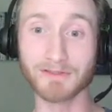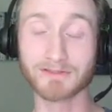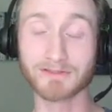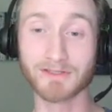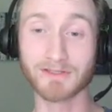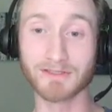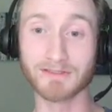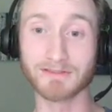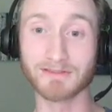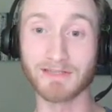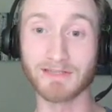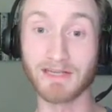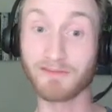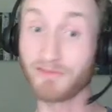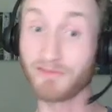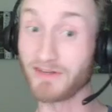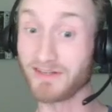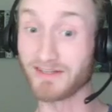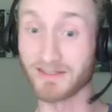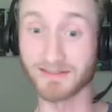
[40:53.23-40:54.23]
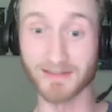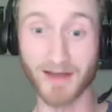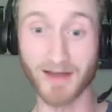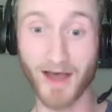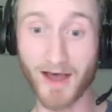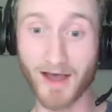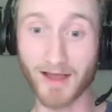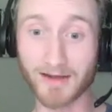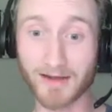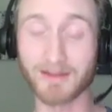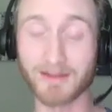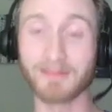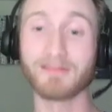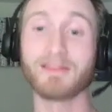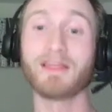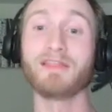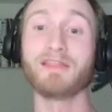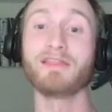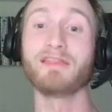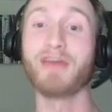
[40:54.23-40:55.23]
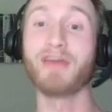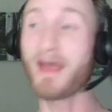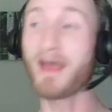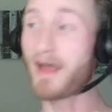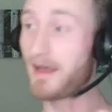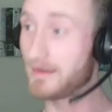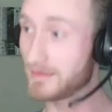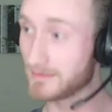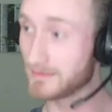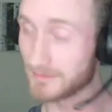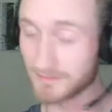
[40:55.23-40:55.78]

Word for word: because if it does not, then that